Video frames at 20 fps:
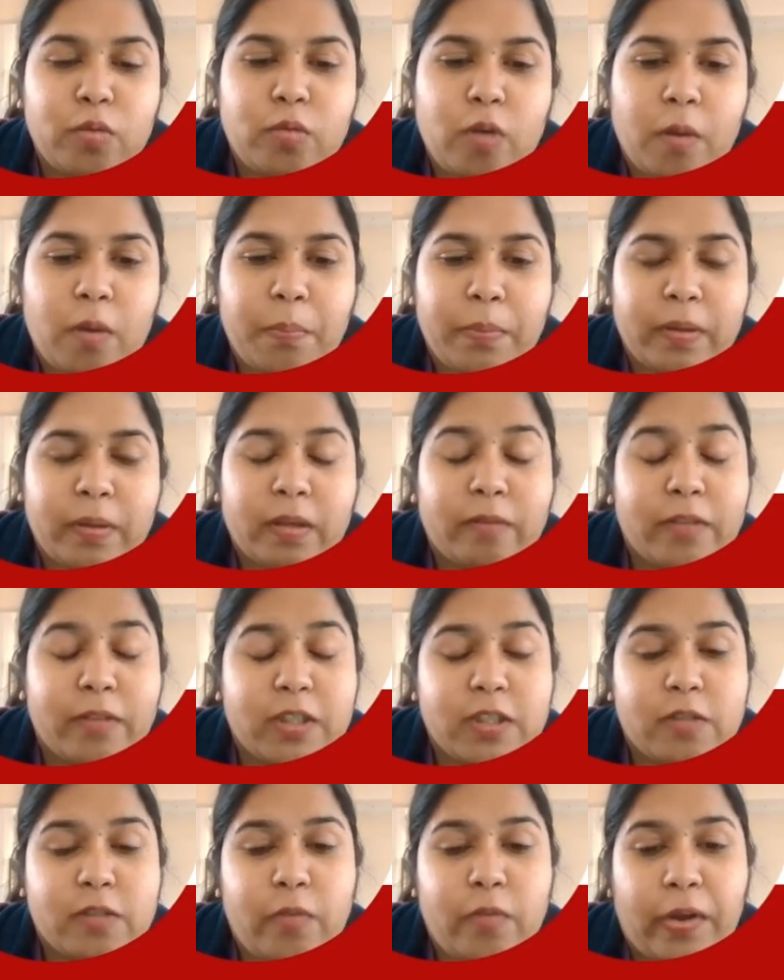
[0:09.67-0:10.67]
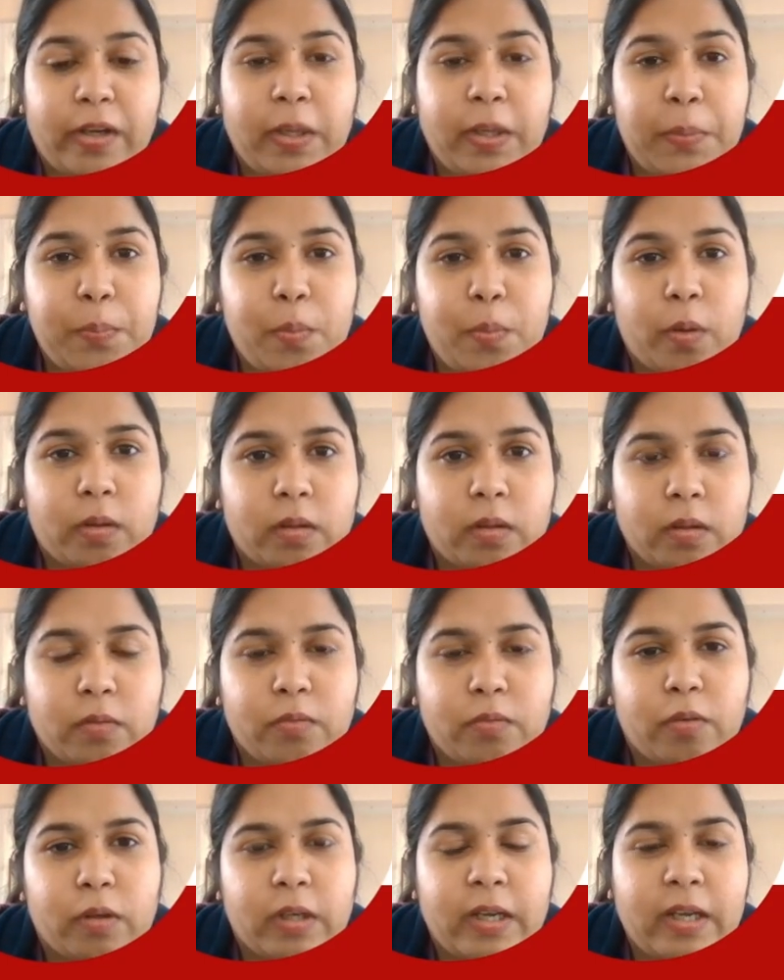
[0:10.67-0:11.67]
topic which is very important
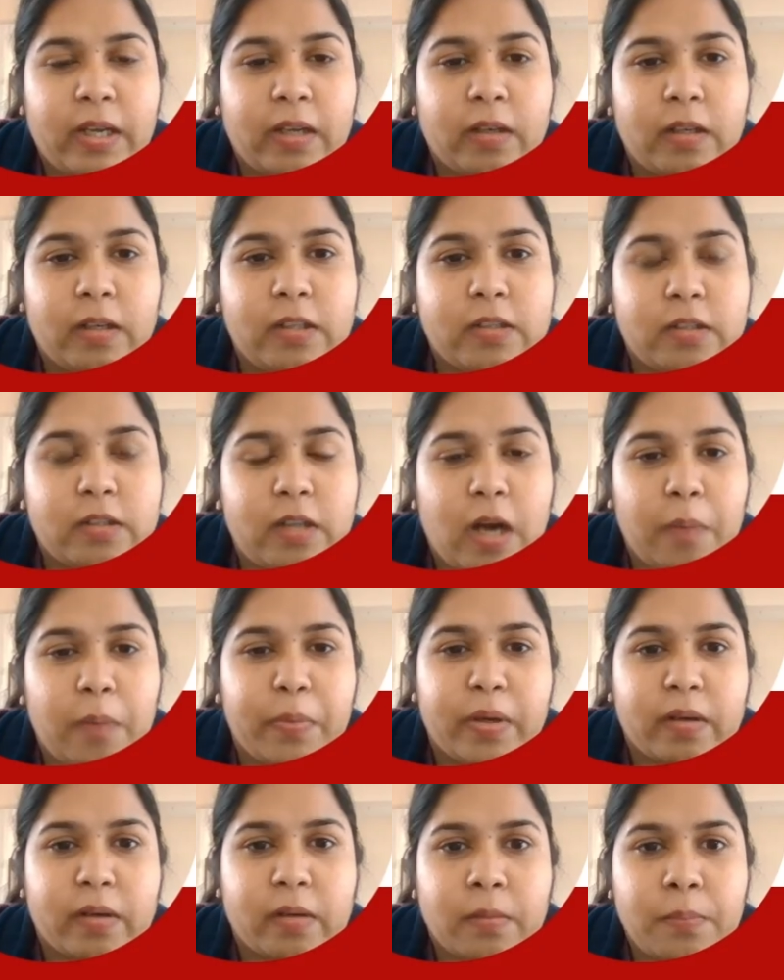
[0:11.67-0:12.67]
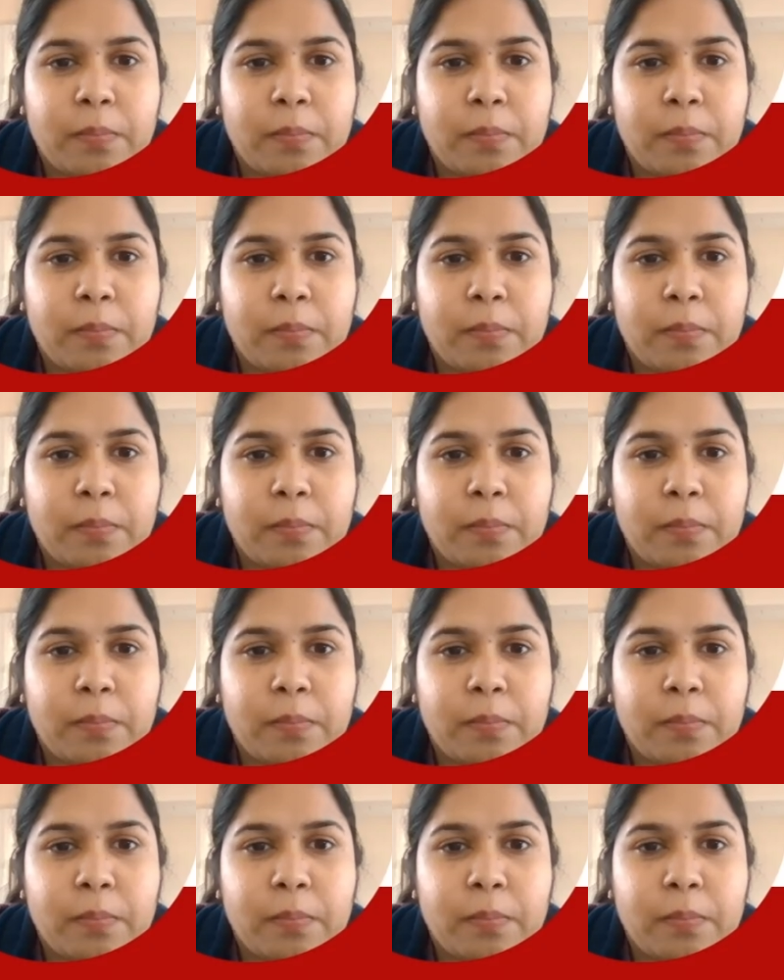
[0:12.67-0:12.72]
for our English grammar.